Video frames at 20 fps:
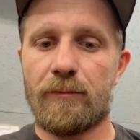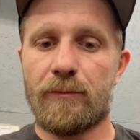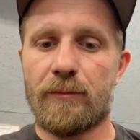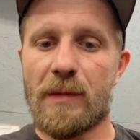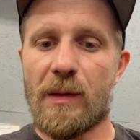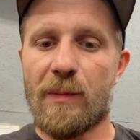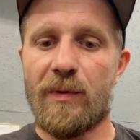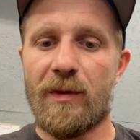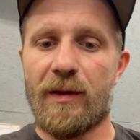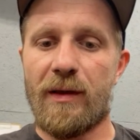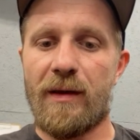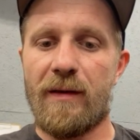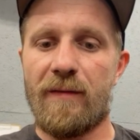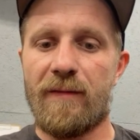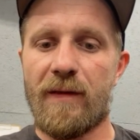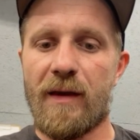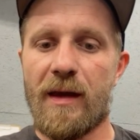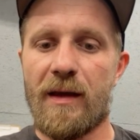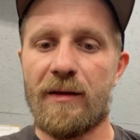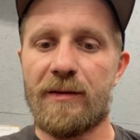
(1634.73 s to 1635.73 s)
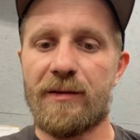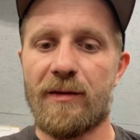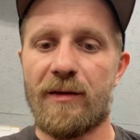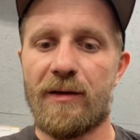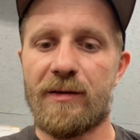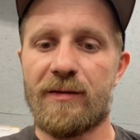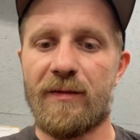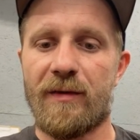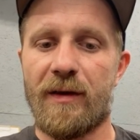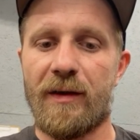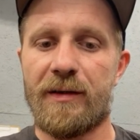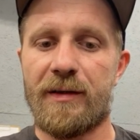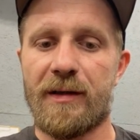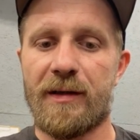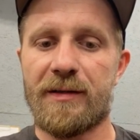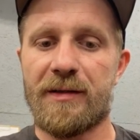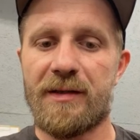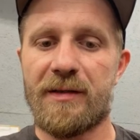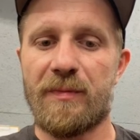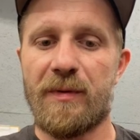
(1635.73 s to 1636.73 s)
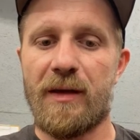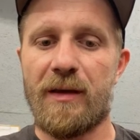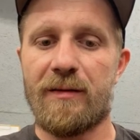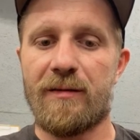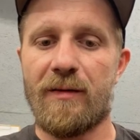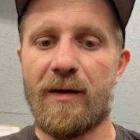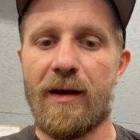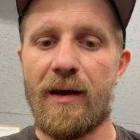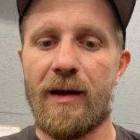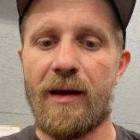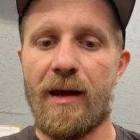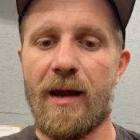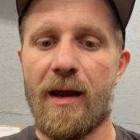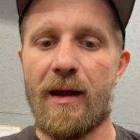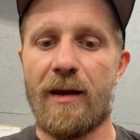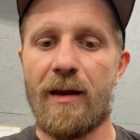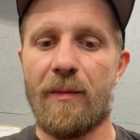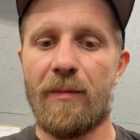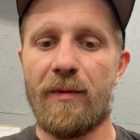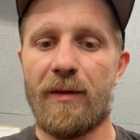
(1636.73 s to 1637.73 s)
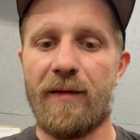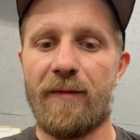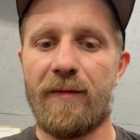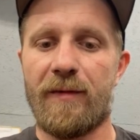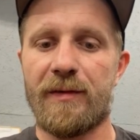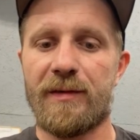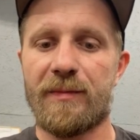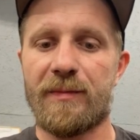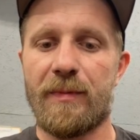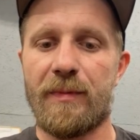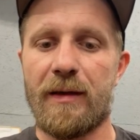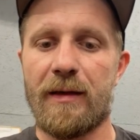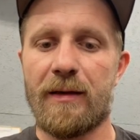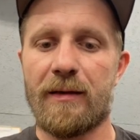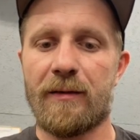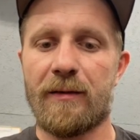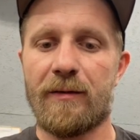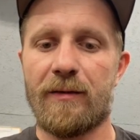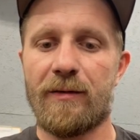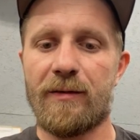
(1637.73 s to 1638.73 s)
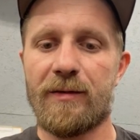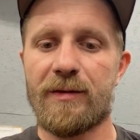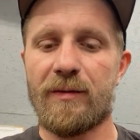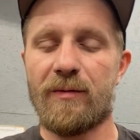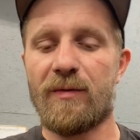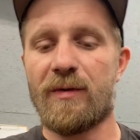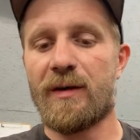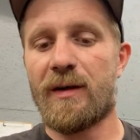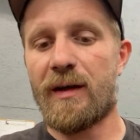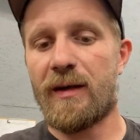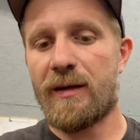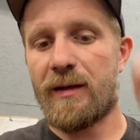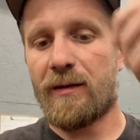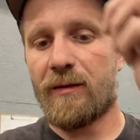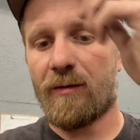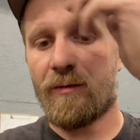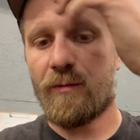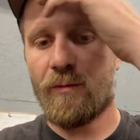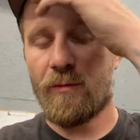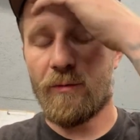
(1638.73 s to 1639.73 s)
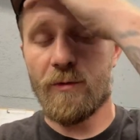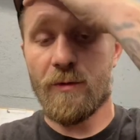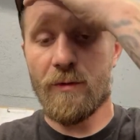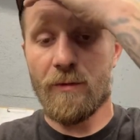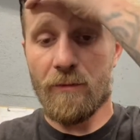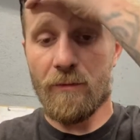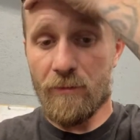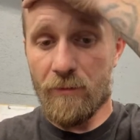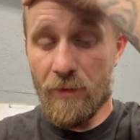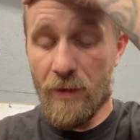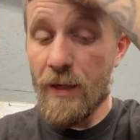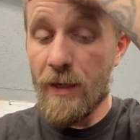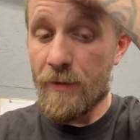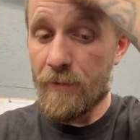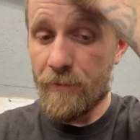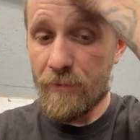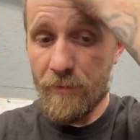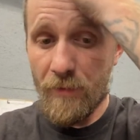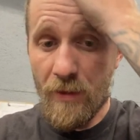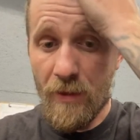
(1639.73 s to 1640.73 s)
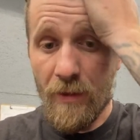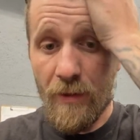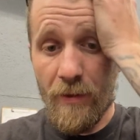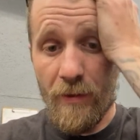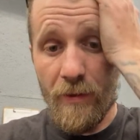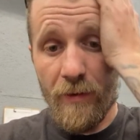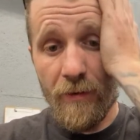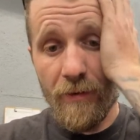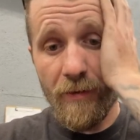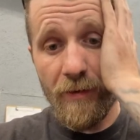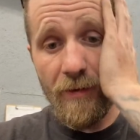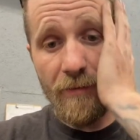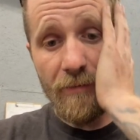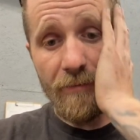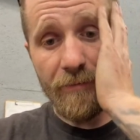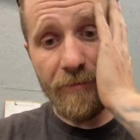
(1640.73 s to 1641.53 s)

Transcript: I believe KSR is running Texas Speed 388. And I believe he's been close to 190 and a quarter. Yeah. Yeah.